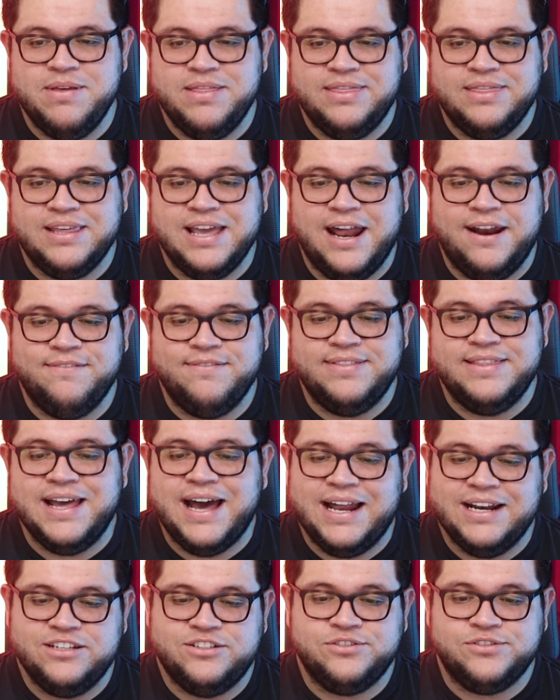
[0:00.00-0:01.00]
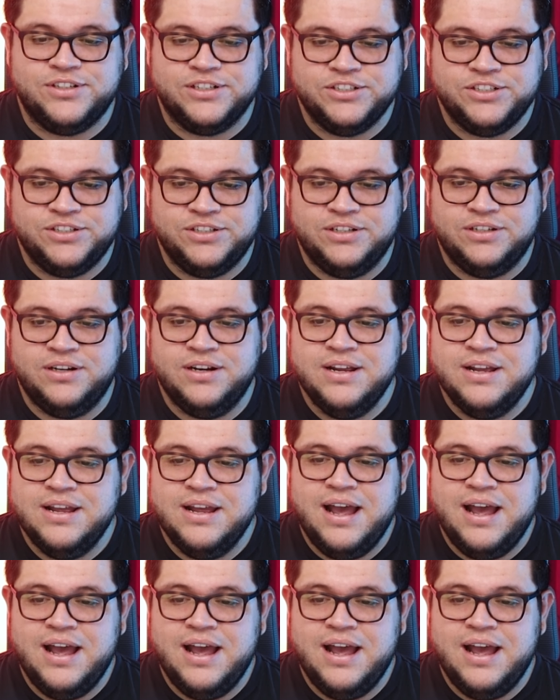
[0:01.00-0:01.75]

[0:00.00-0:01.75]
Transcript: me kind of that structure.